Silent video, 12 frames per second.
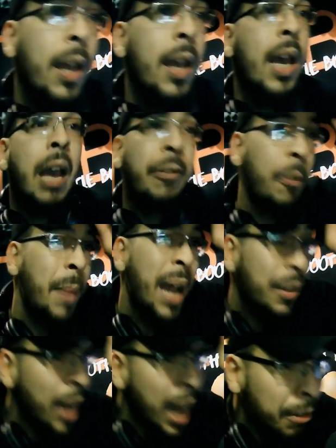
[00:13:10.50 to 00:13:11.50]
And for
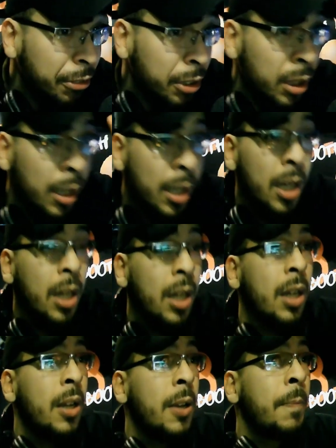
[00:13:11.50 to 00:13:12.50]
Math Hoffa,
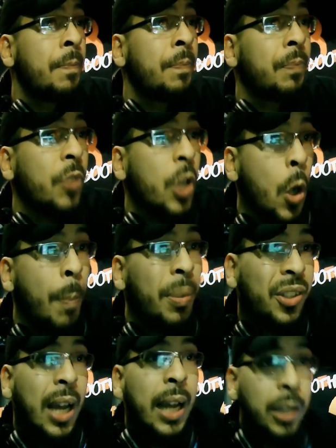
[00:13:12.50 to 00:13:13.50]

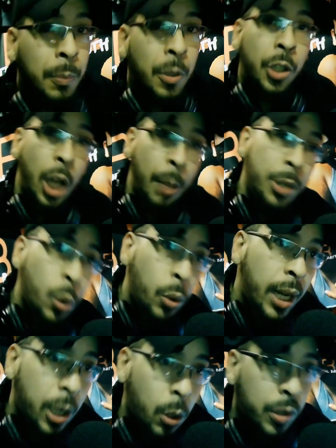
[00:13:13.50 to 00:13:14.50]
beside the W that
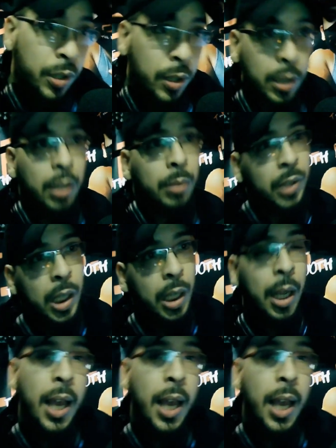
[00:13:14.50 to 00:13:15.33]
I know he's gonna, what I'm saying?